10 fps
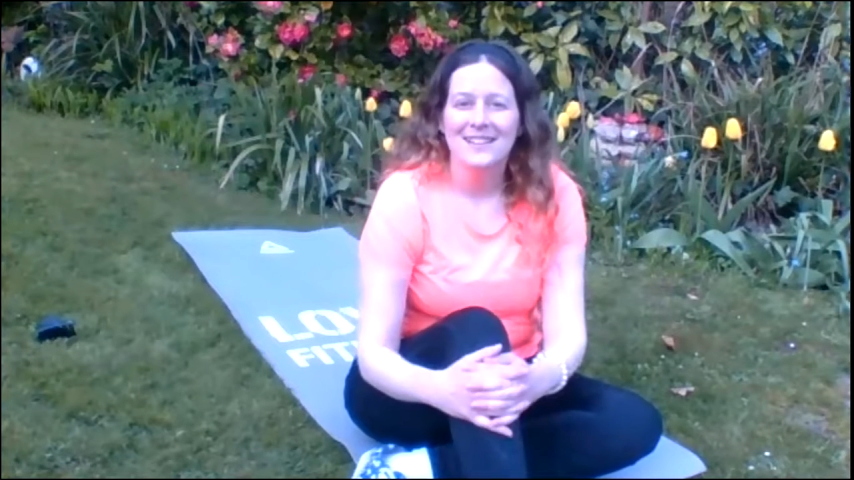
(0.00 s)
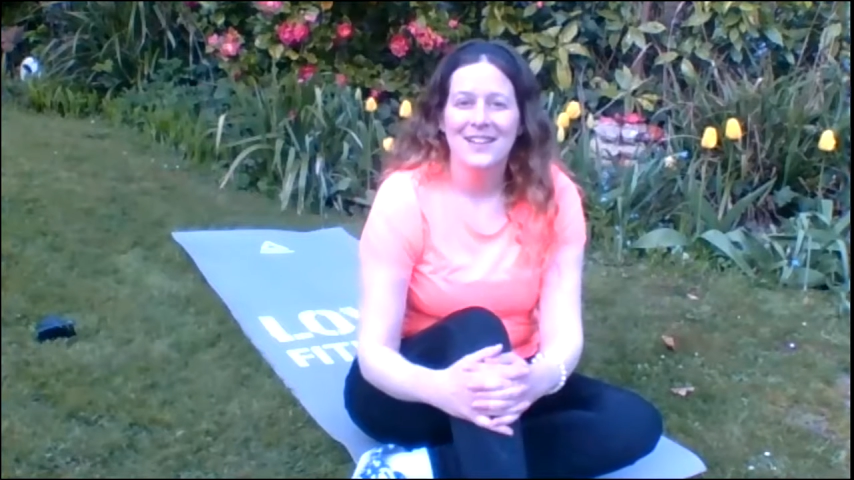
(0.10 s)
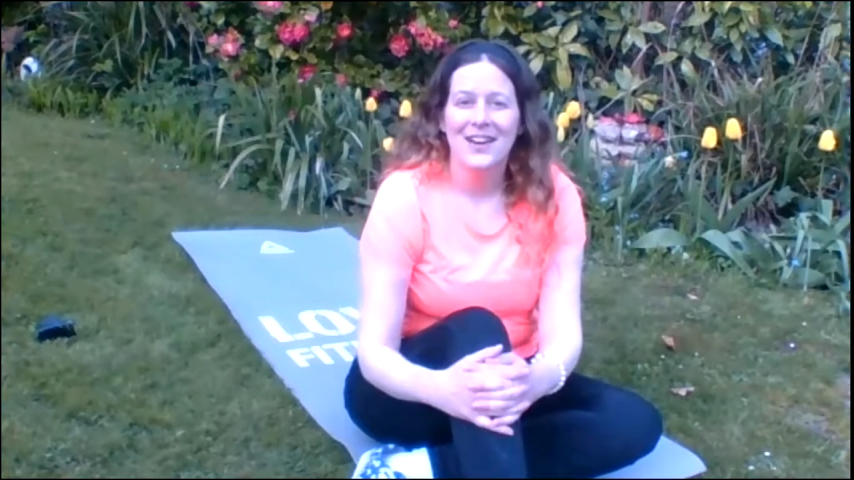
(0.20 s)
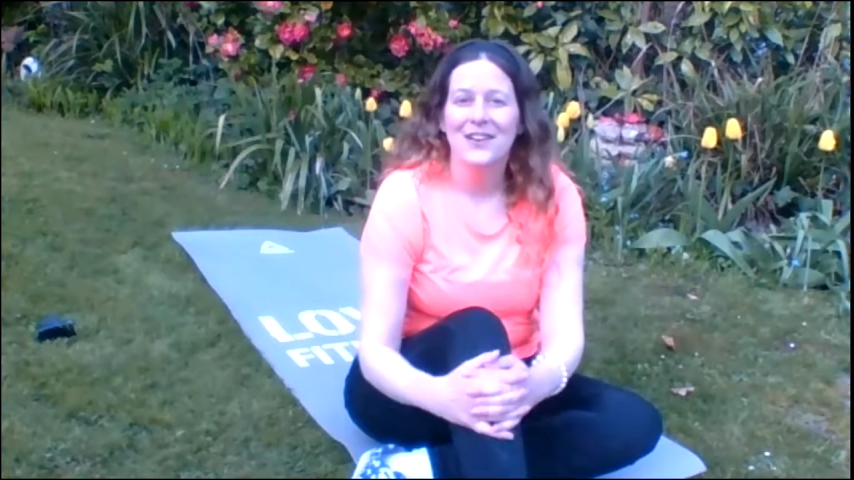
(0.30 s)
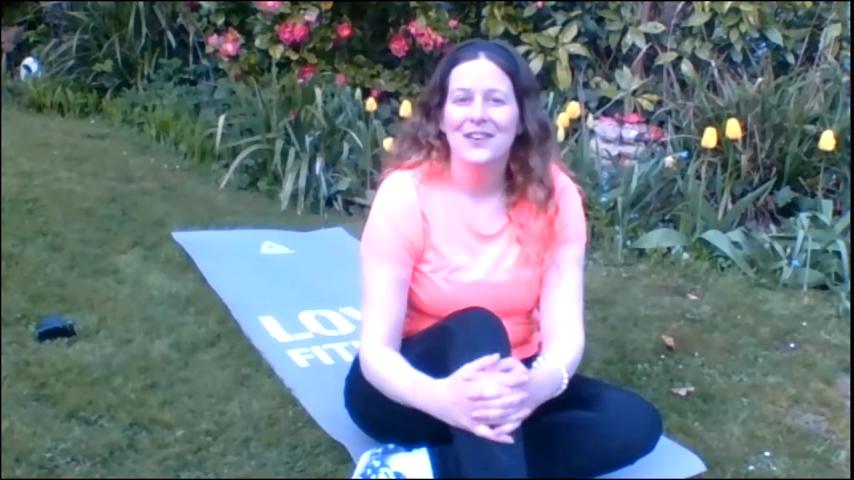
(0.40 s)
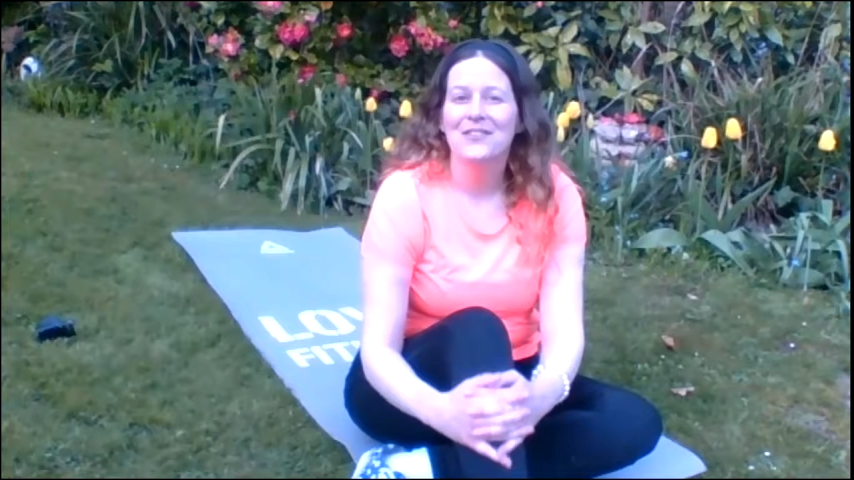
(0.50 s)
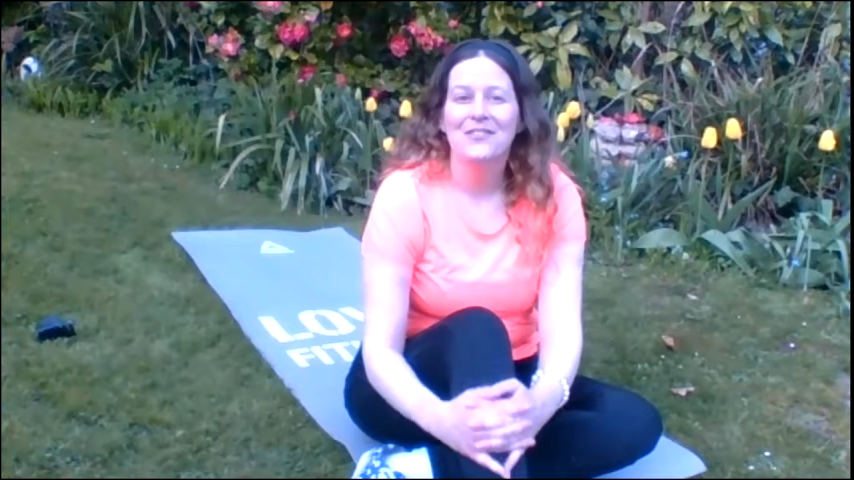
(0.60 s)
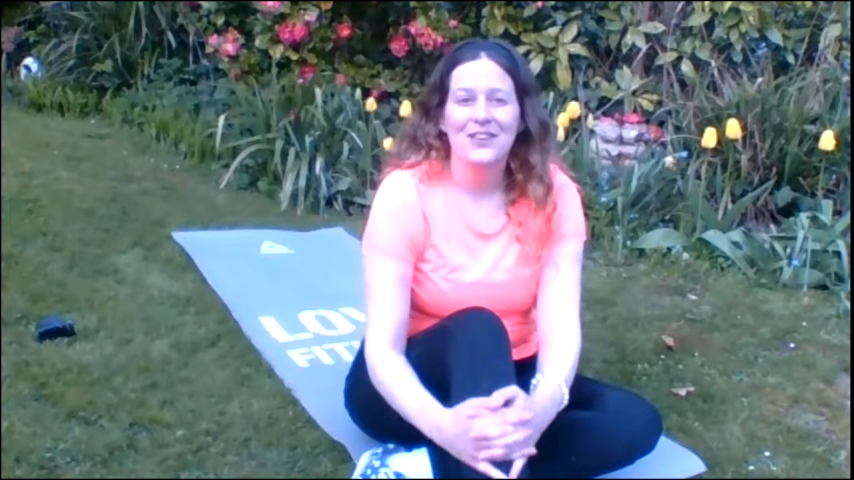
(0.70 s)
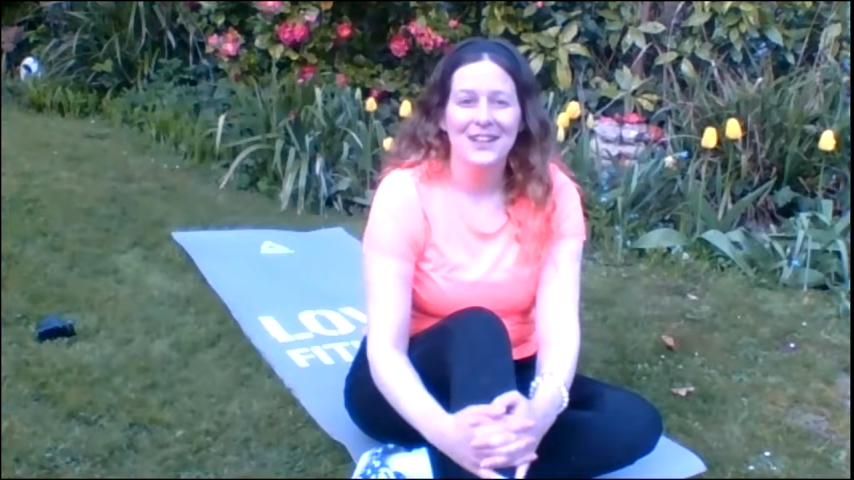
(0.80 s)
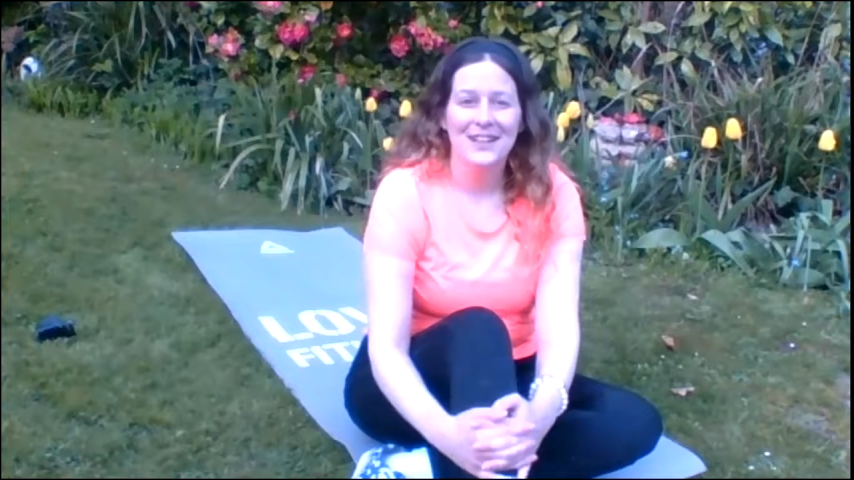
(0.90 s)
So a
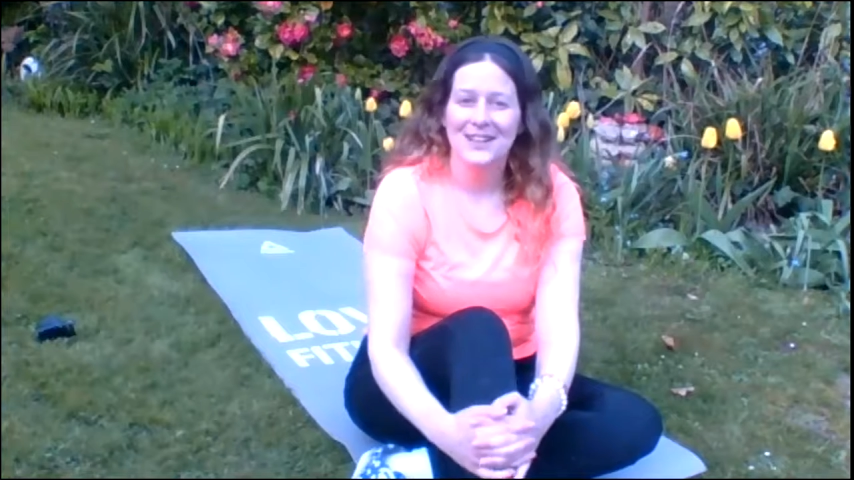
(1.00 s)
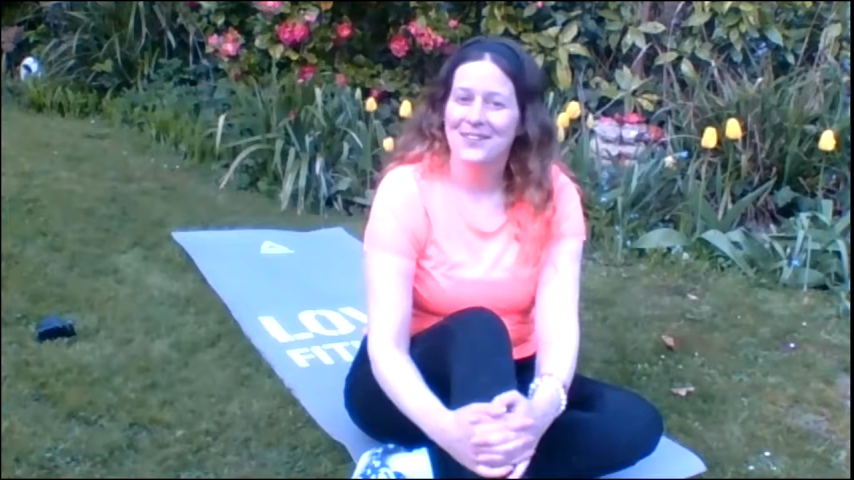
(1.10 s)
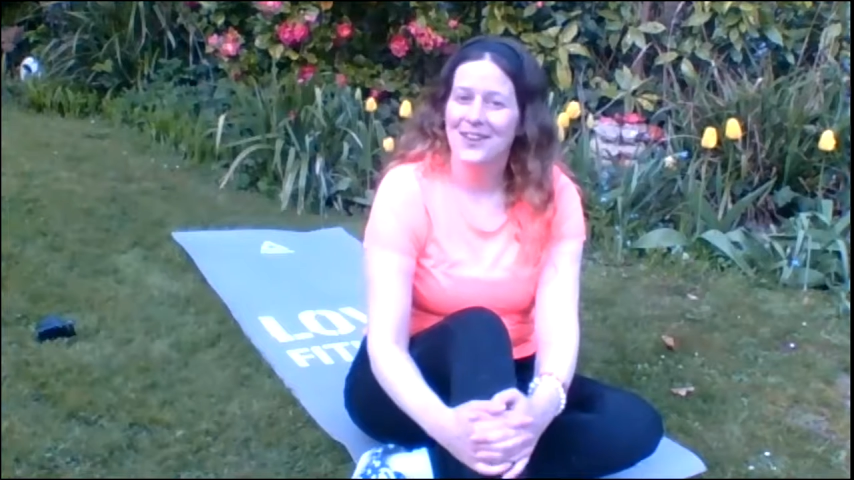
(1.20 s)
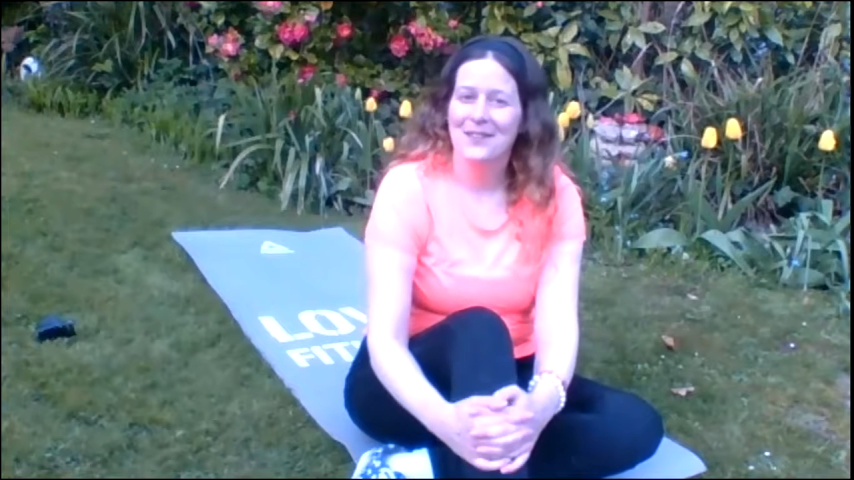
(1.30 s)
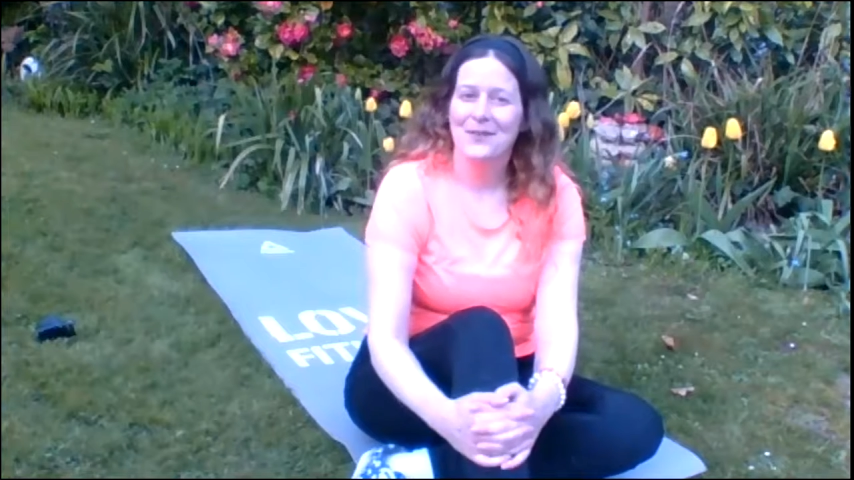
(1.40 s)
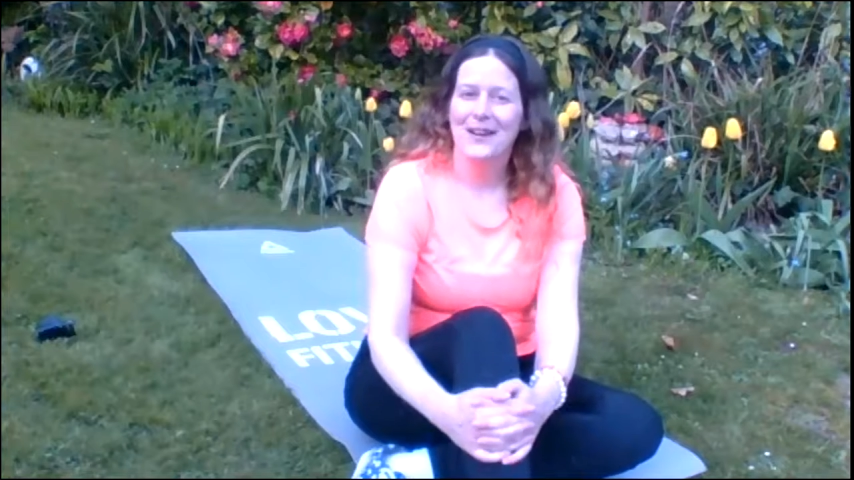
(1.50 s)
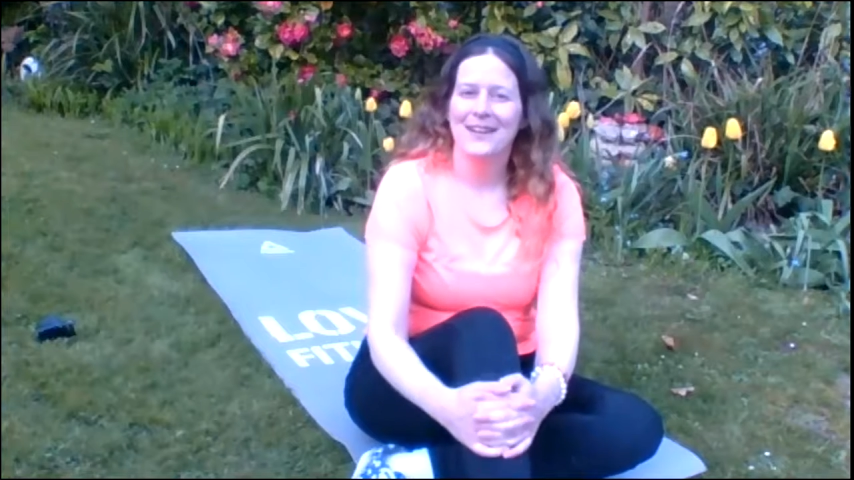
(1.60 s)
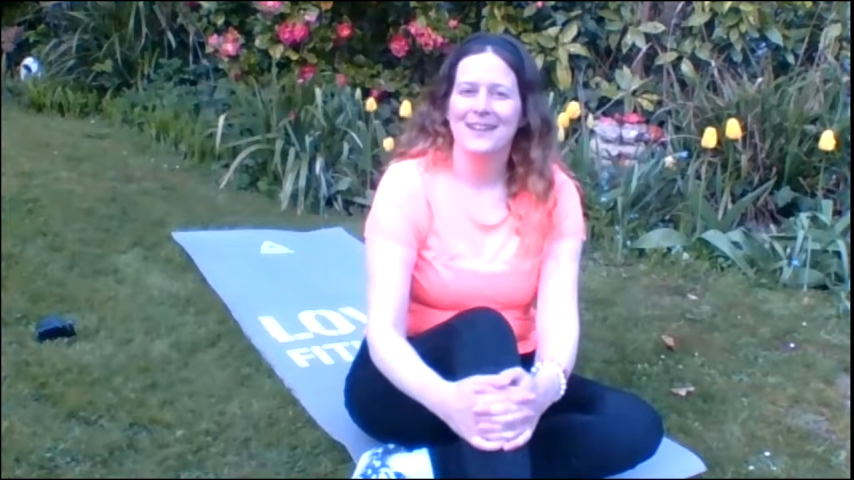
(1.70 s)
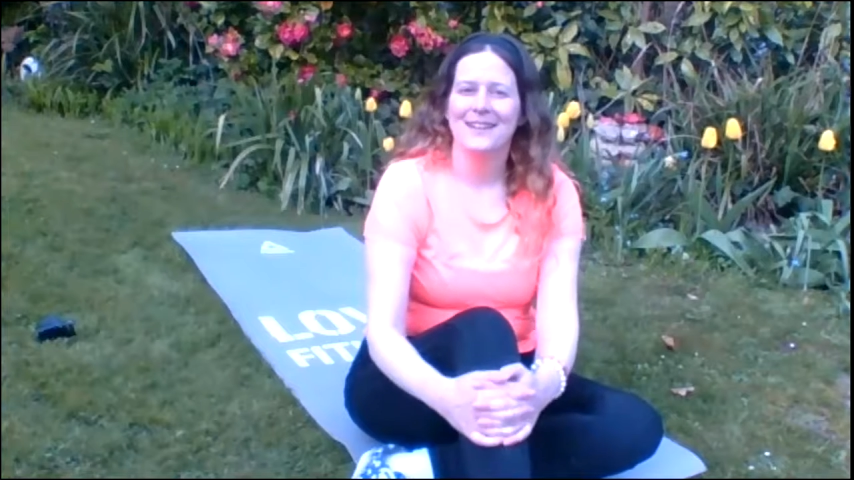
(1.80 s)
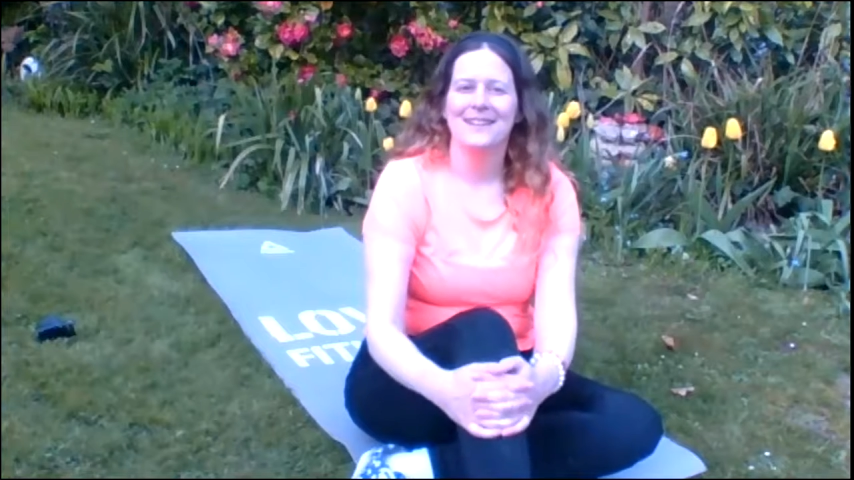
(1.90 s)
really great
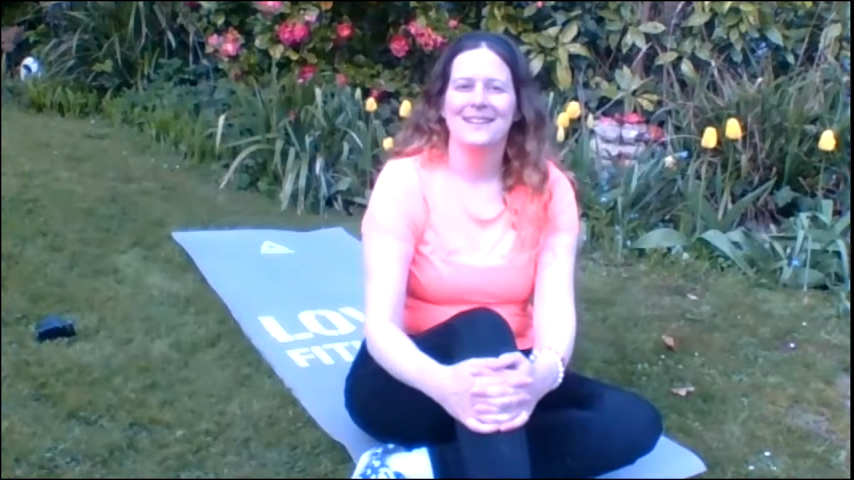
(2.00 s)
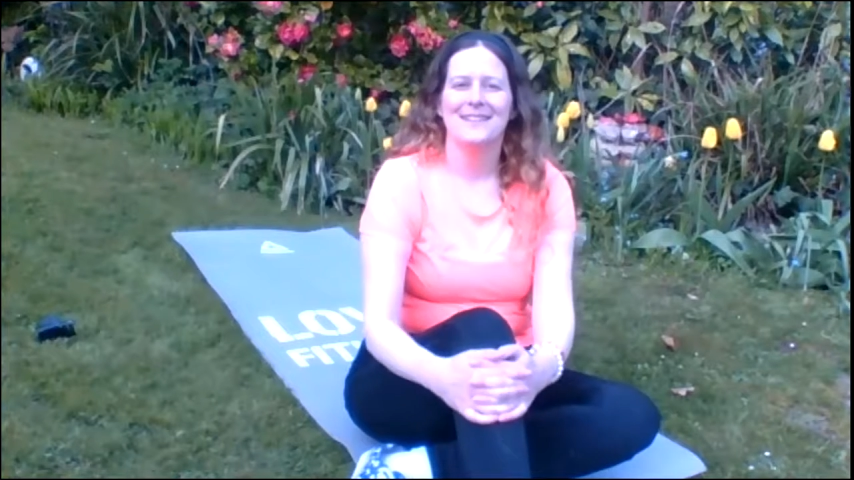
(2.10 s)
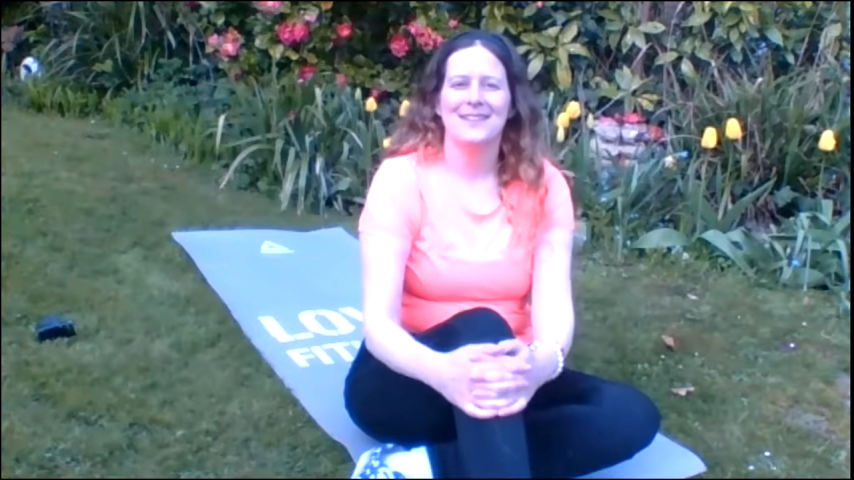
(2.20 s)
way